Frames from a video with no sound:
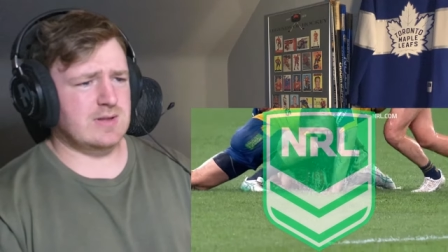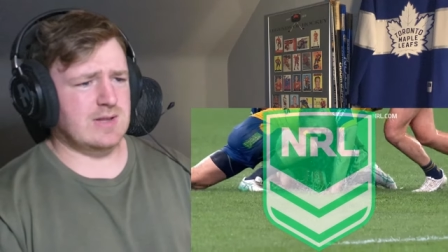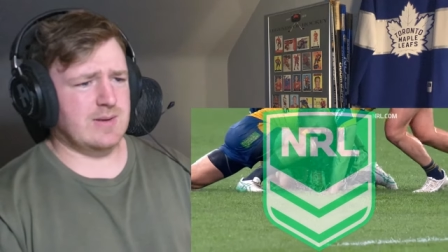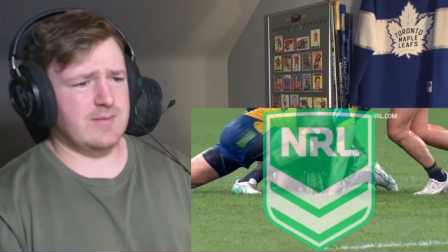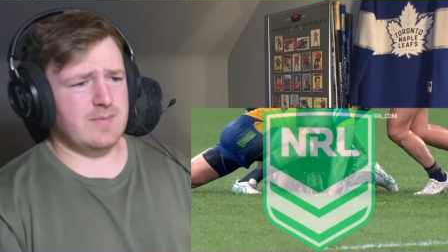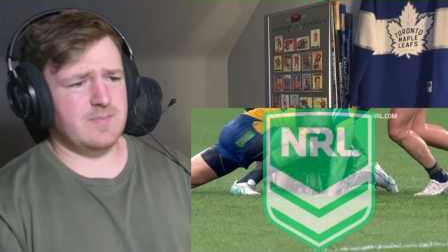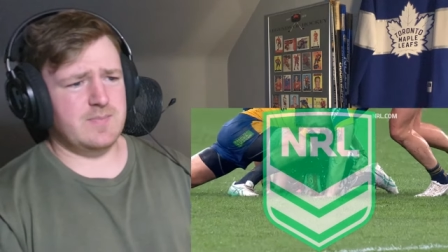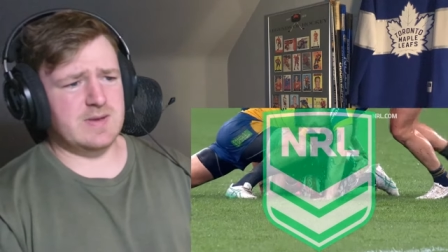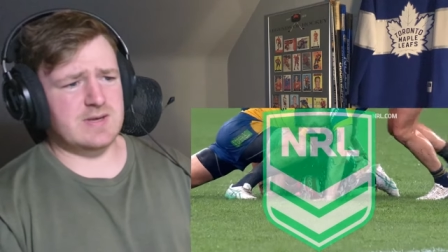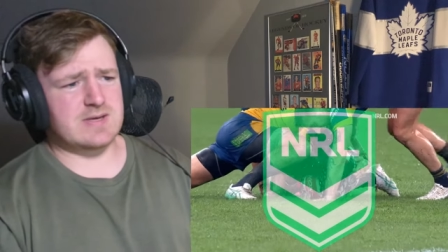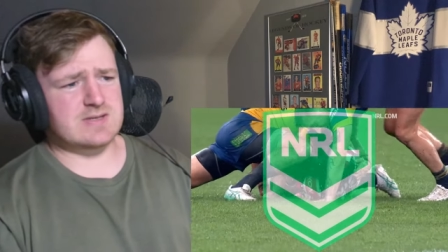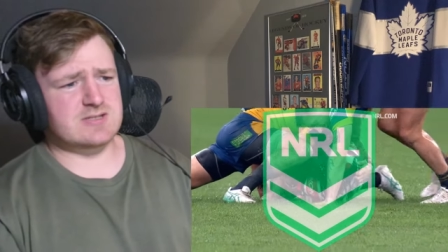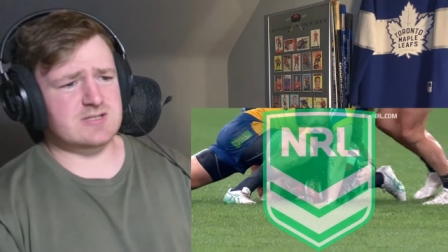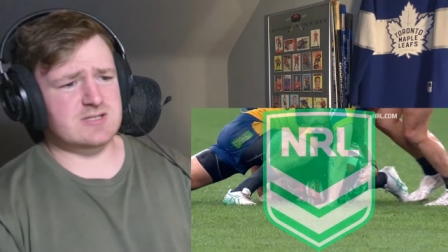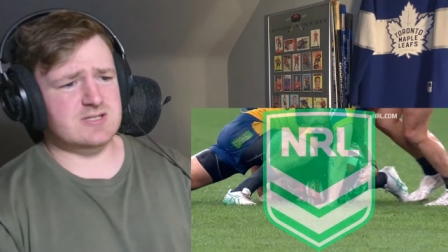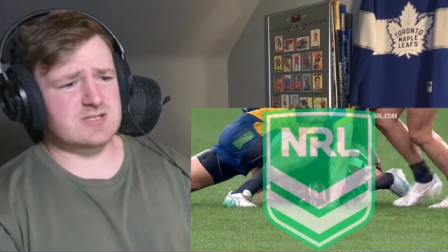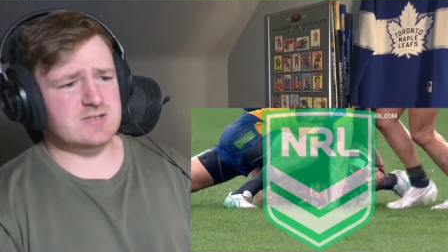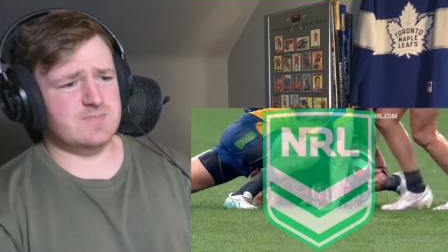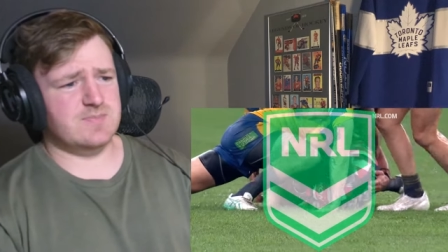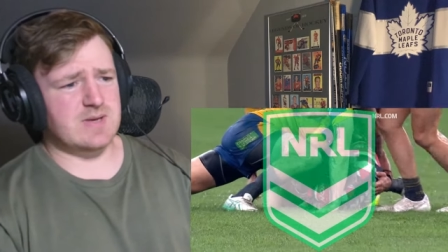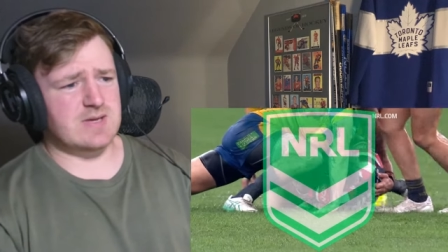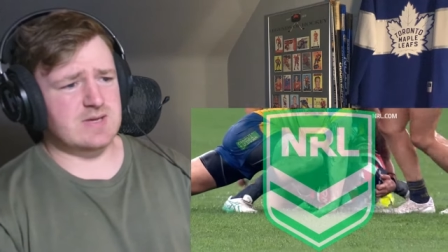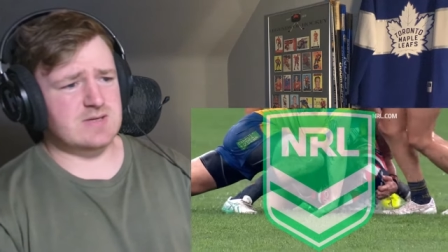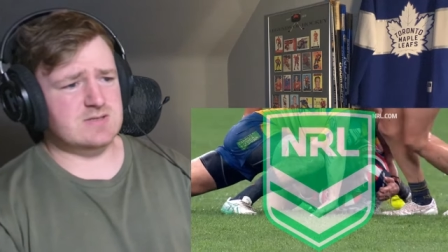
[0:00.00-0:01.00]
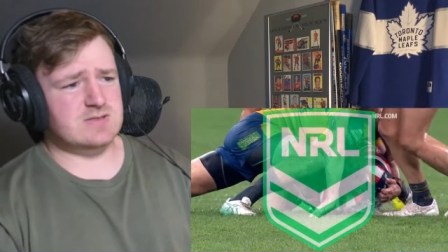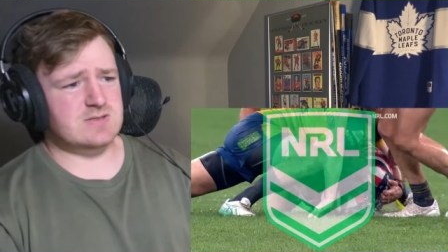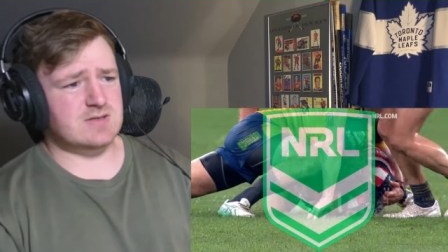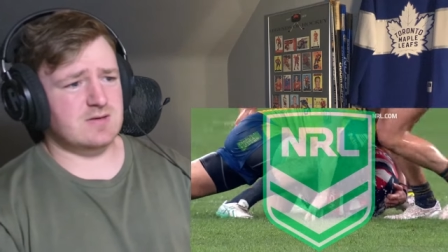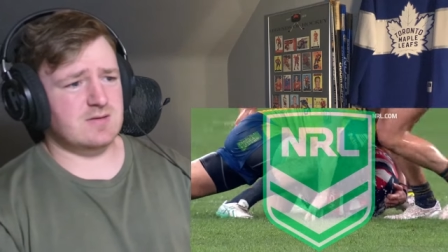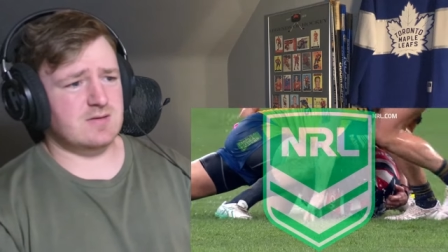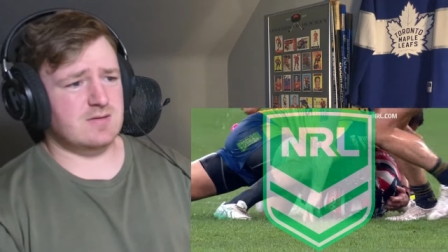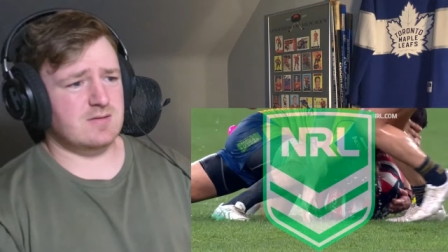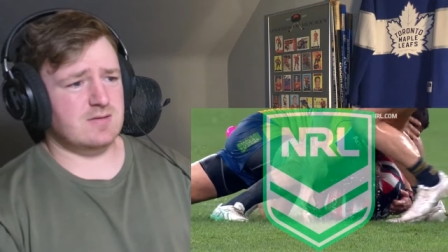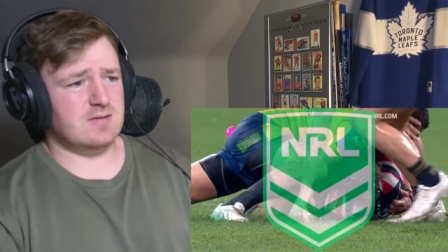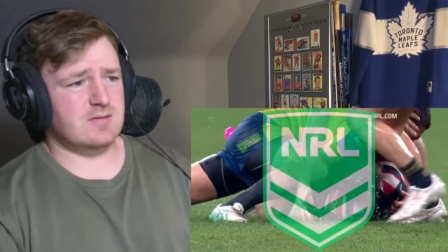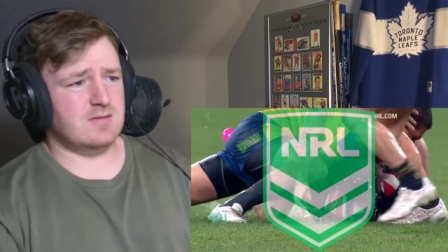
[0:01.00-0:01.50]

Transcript: might be a suspension.